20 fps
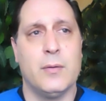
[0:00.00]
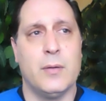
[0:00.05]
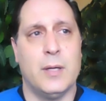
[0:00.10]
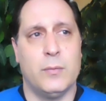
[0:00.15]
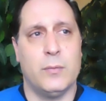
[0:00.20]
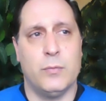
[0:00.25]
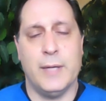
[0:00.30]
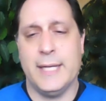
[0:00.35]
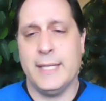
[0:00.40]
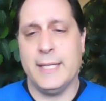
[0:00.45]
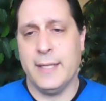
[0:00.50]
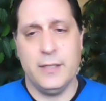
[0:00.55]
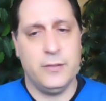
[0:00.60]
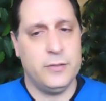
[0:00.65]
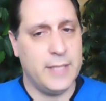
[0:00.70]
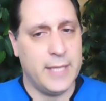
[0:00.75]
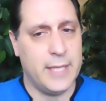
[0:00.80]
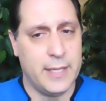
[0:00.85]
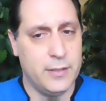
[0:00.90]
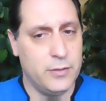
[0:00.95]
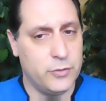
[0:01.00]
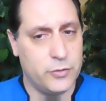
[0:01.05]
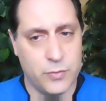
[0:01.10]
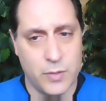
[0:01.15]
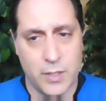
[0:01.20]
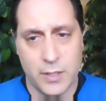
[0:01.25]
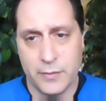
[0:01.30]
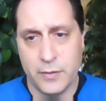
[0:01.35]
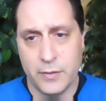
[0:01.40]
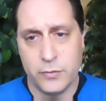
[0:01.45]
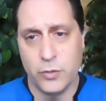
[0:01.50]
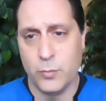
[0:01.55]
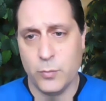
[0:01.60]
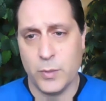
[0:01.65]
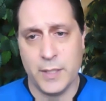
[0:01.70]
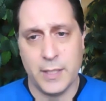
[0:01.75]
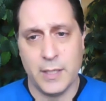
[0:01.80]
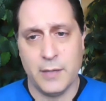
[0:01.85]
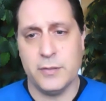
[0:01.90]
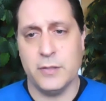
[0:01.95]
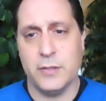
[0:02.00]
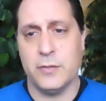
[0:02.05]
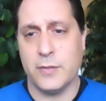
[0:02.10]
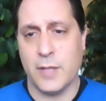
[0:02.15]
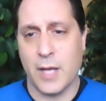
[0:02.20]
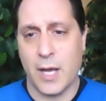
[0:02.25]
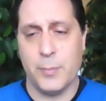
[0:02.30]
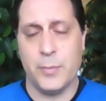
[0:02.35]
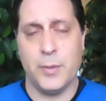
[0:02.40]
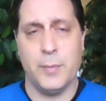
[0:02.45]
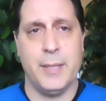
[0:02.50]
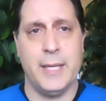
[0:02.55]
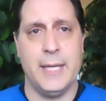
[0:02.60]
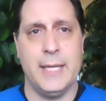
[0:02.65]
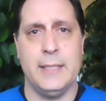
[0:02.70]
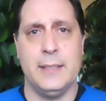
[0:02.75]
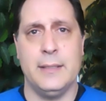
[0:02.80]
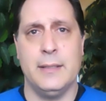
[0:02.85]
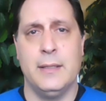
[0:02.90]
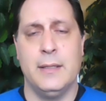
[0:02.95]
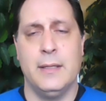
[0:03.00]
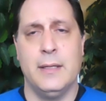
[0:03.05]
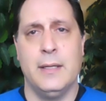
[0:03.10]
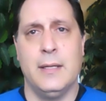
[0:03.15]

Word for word: Uh, radiation hadn't shrunk the tumor enough to stop the pain.